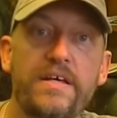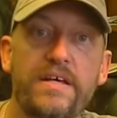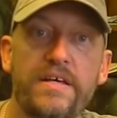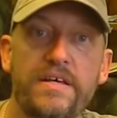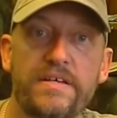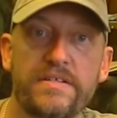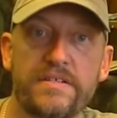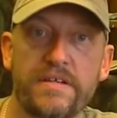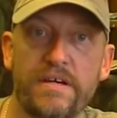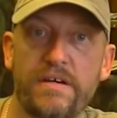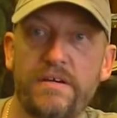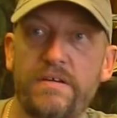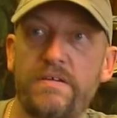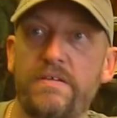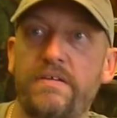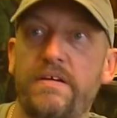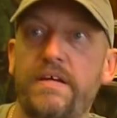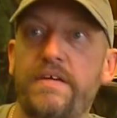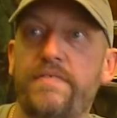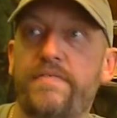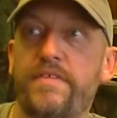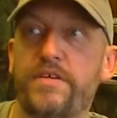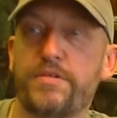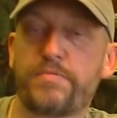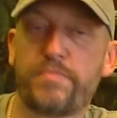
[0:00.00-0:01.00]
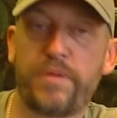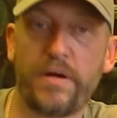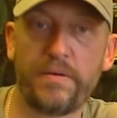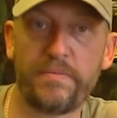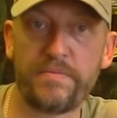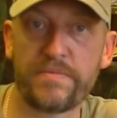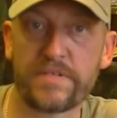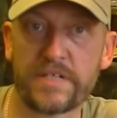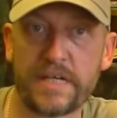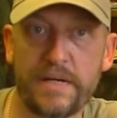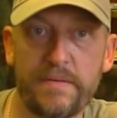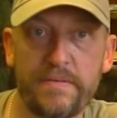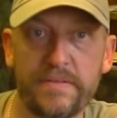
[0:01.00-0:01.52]
So if there's
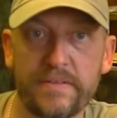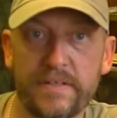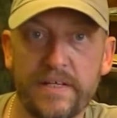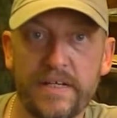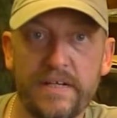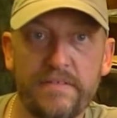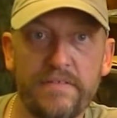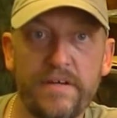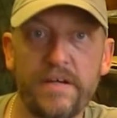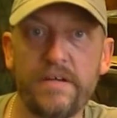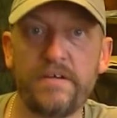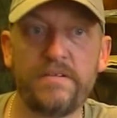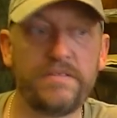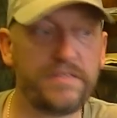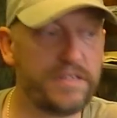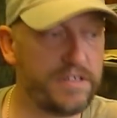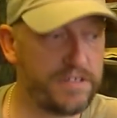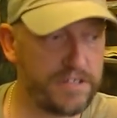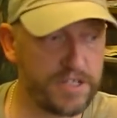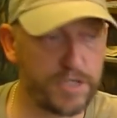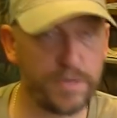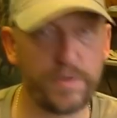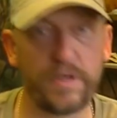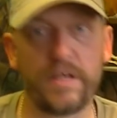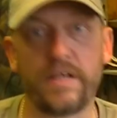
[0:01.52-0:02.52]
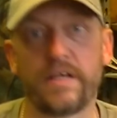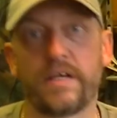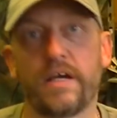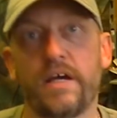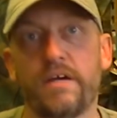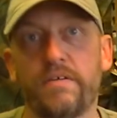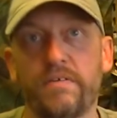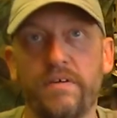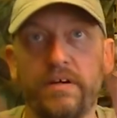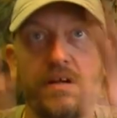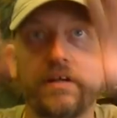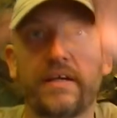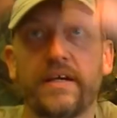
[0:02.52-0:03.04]
problems coming down the road, you just quickly go,
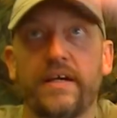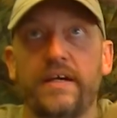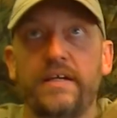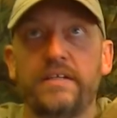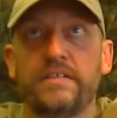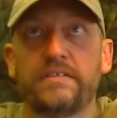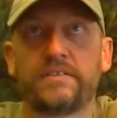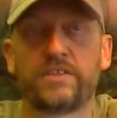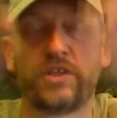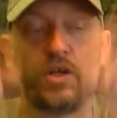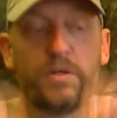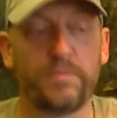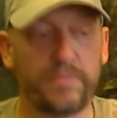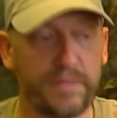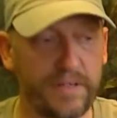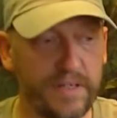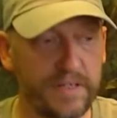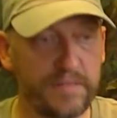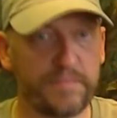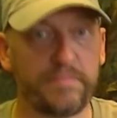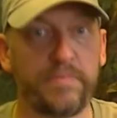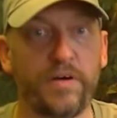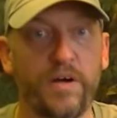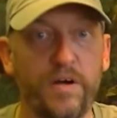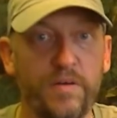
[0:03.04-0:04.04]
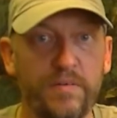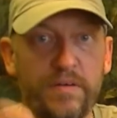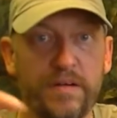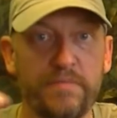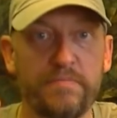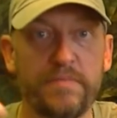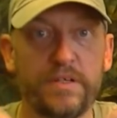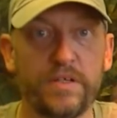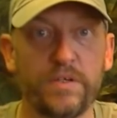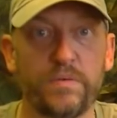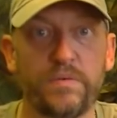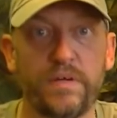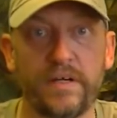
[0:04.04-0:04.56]
right, okay, top one, bottom one,
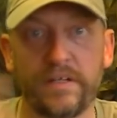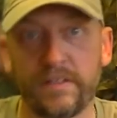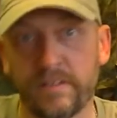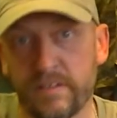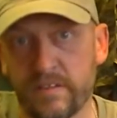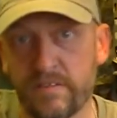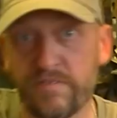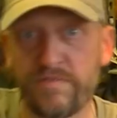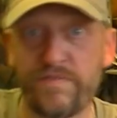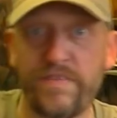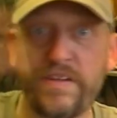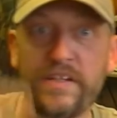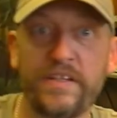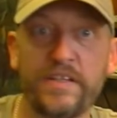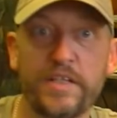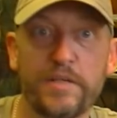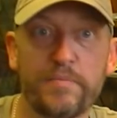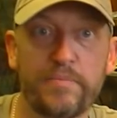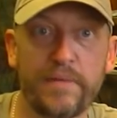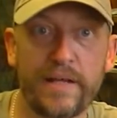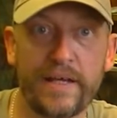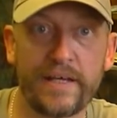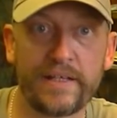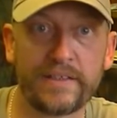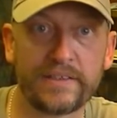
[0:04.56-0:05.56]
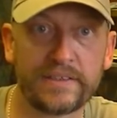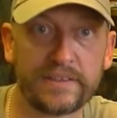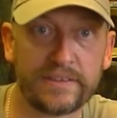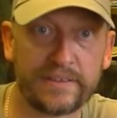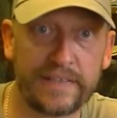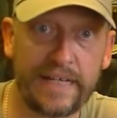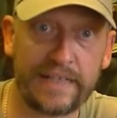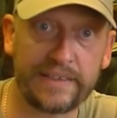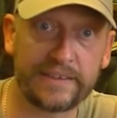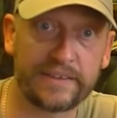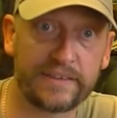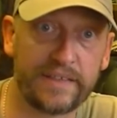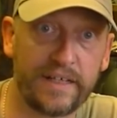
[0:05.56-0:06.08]
middle one, fill in the blanks,
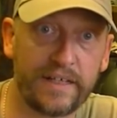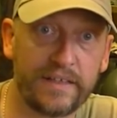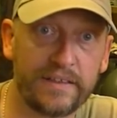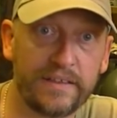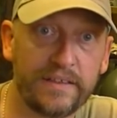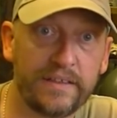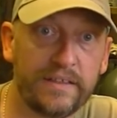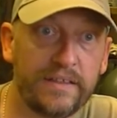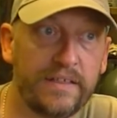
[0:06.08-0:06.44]
that's done.